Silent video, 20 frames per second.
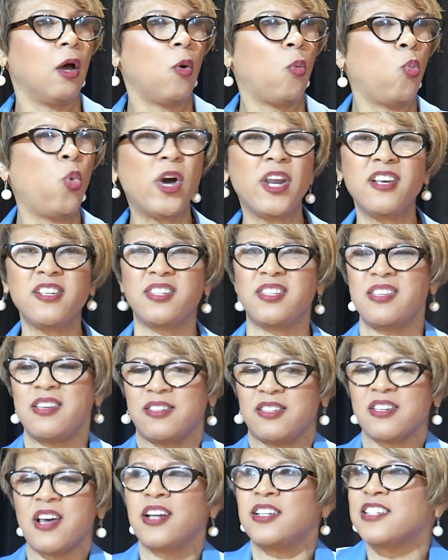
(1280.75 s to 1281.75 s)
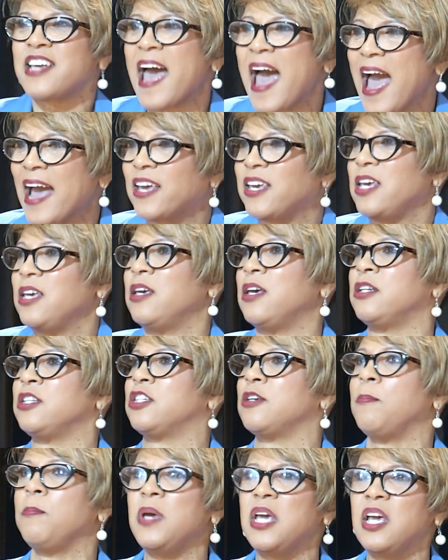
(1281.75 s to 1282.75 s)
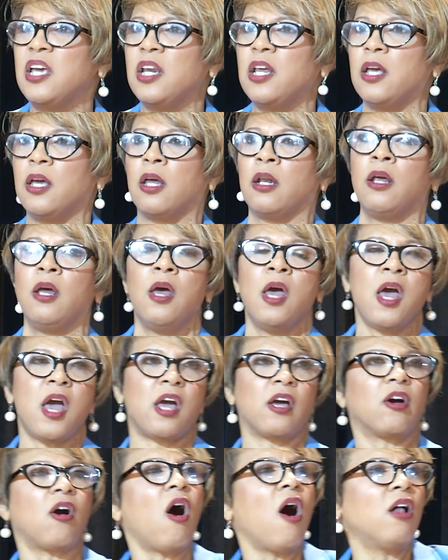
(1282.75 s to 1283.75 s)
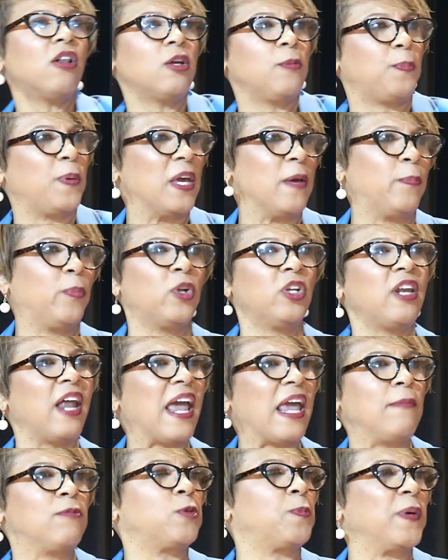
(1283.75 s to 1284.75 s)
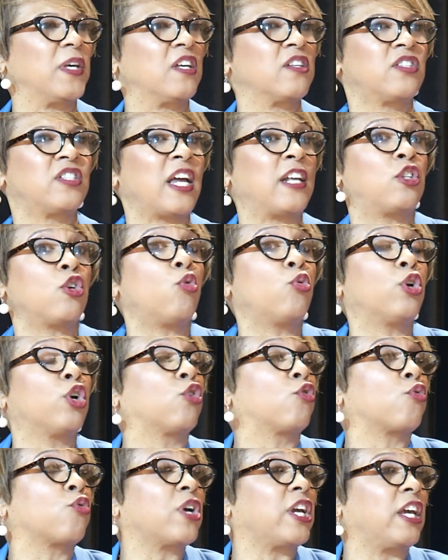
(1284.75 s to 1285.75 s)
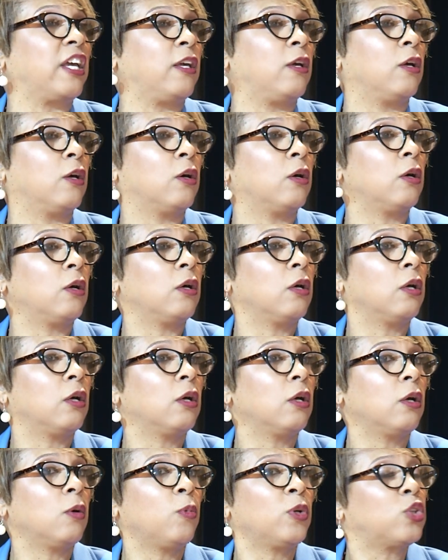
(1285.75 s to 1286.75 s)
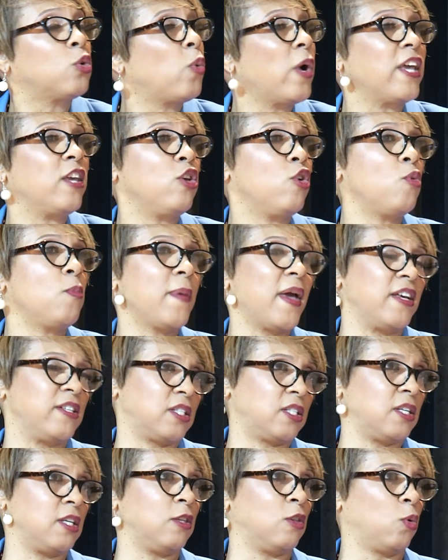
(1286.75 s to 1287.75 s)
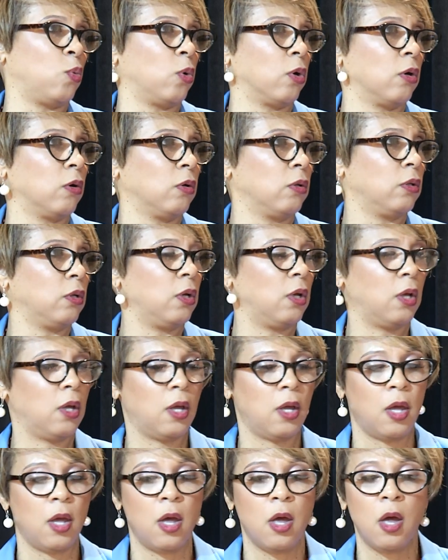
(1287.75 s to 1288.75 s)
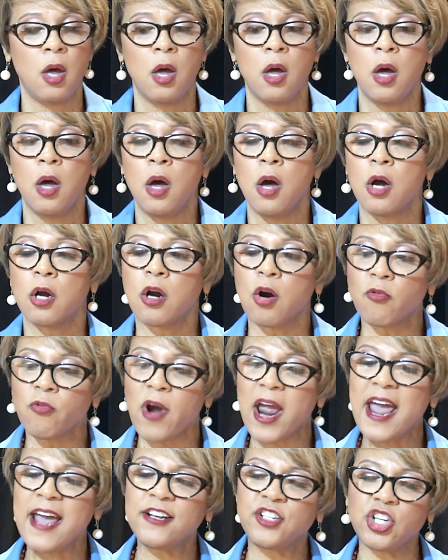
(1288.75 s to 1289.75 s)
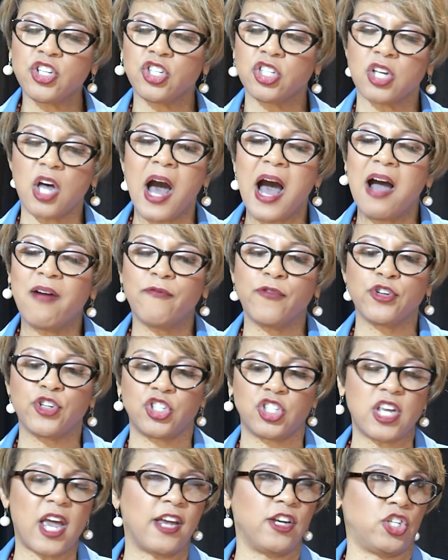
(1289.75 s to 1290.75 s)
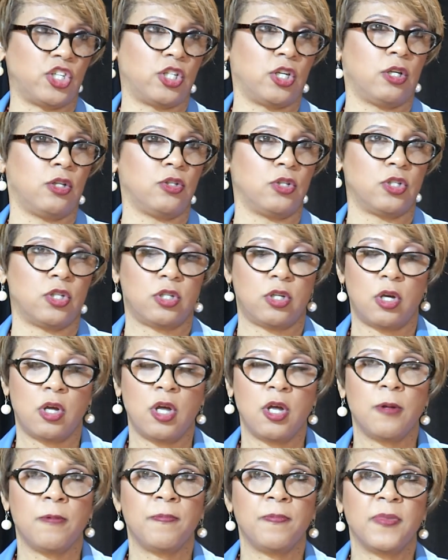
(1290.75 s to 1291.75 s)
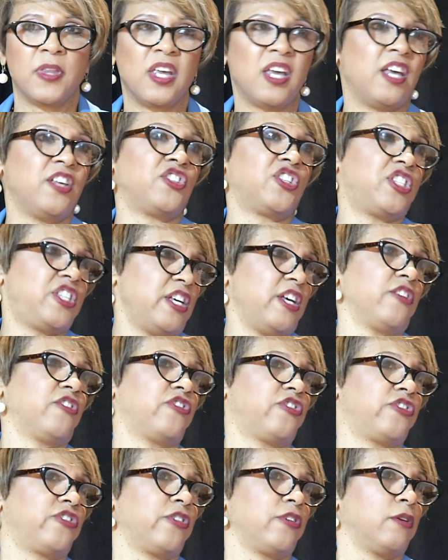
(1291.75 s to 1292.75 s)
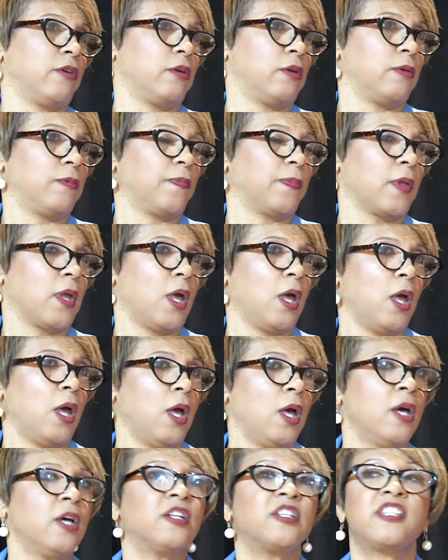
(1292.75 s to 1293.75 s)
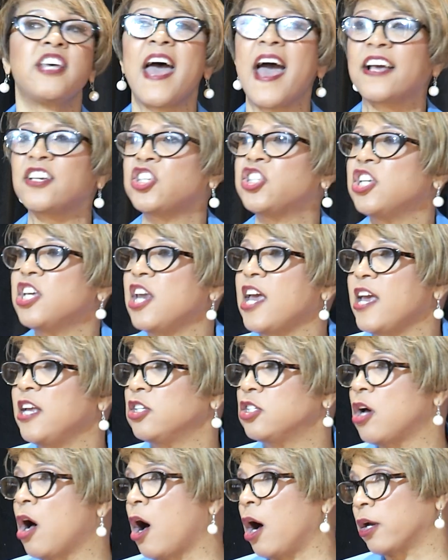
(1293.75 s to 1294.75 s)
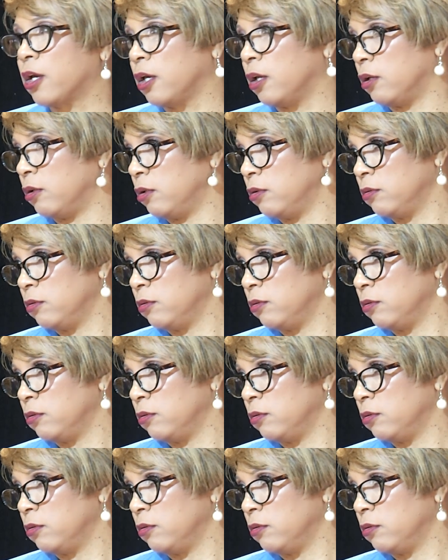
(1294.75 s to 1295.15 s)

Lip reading: What is this attacking and demeaning and calling people names because they don't agree with the way you may see the world? Courageous conversations is this. Texting ain't talking.